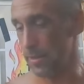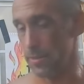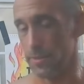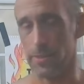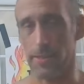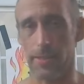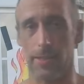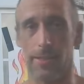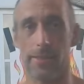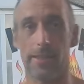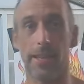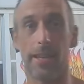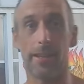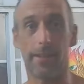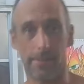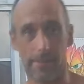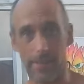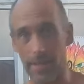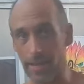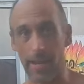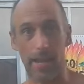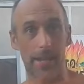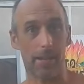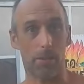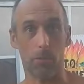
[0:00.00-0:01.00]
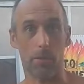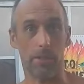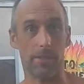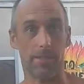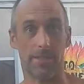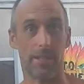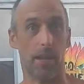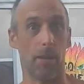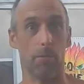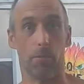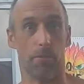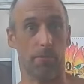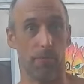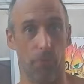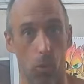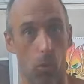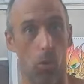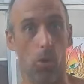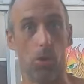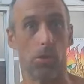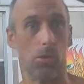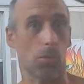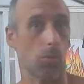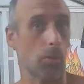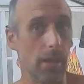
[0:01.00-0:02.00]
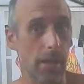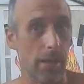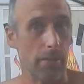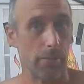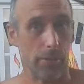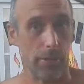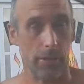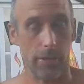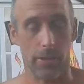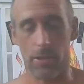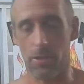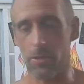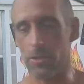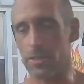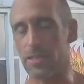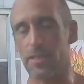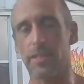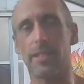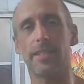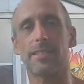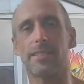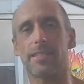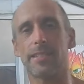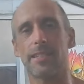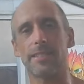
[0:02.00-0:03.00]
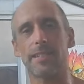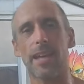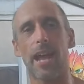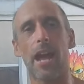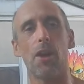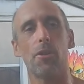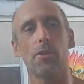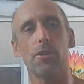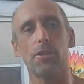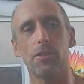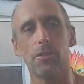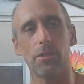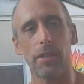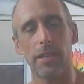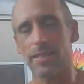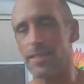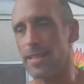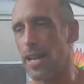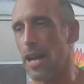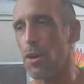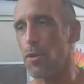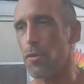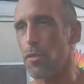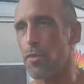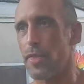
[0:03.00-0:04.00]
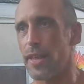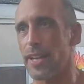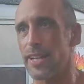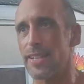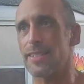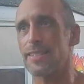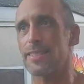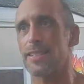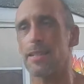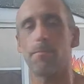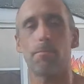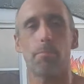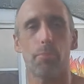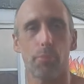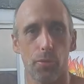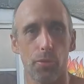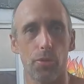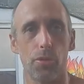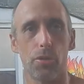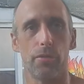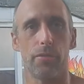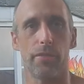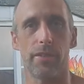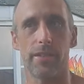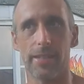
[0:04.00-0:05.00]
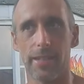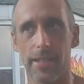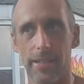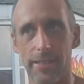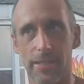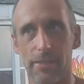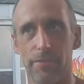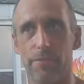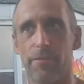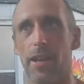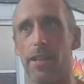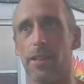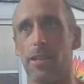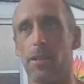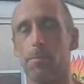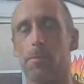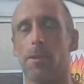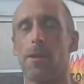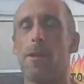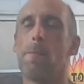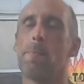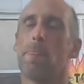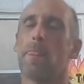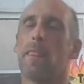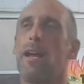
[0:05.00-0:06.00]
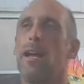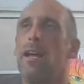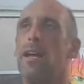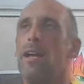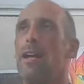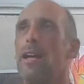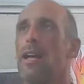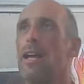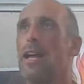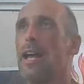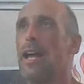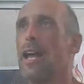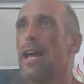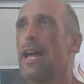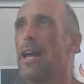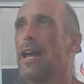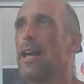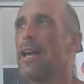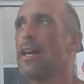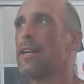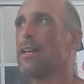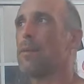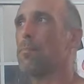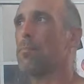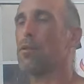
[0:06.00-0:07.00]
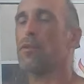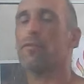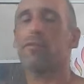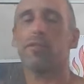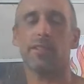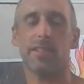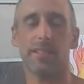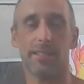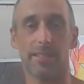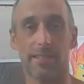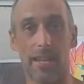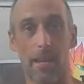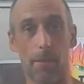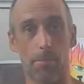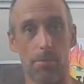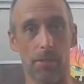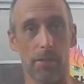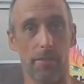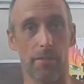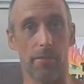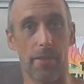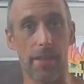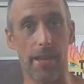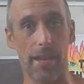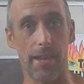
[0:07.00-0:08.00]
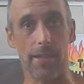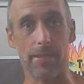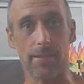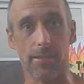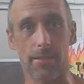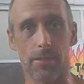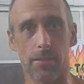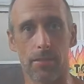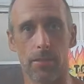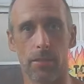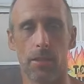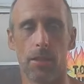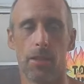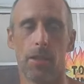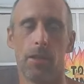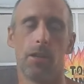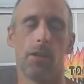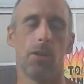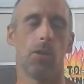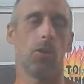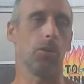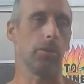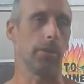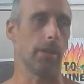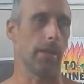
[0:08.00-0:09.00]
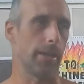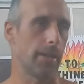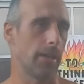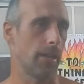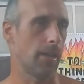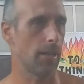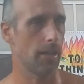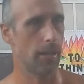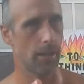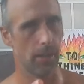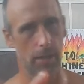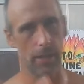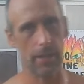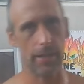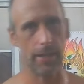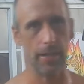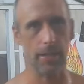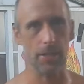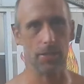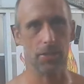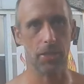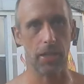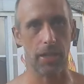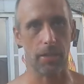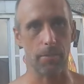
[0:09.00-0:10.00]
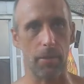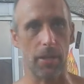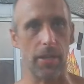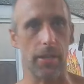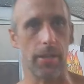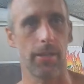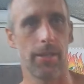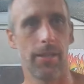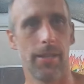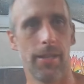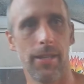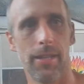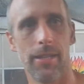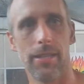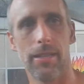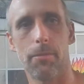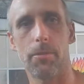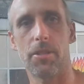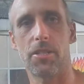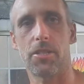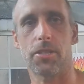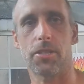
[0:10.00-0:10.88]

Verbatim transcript: else did than, than anyone's done before or whatever, you know? It's, it's, it's, how, you, it's how things improve and, and develop. And a perfect example of this, hold on, I gotta check my, let me